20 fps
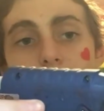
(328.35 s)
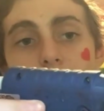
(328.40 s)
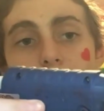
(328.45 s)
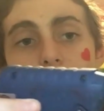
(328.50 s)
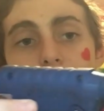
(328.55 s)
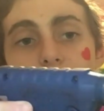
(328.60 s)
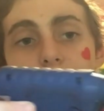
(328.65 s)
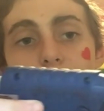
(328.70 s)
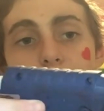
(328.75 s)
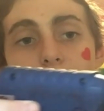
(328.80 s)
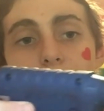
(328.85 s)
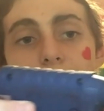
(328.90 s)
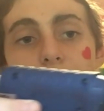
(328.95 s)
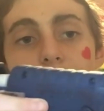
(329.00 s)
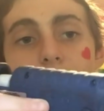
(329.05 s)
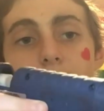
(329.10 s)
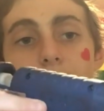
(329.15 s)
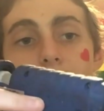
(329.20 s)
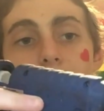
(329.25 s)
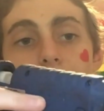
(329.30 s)
because you want it
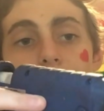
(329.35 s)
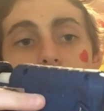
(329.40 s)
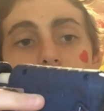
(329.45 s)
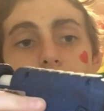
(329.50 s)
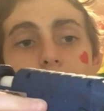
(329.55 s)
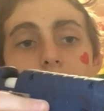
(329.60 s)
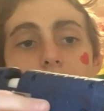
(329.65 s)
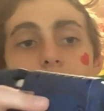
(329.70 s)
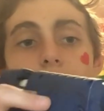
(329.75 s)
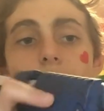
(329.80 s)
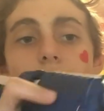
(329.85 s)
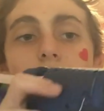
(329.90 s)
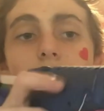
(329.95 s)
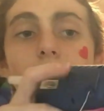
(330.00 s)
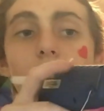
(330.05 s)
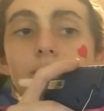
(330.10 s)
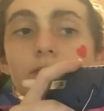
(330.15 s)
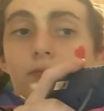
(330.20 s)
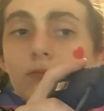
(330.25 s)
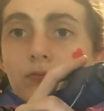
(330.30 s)
to be nice and
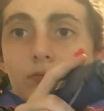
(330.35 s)
juicy.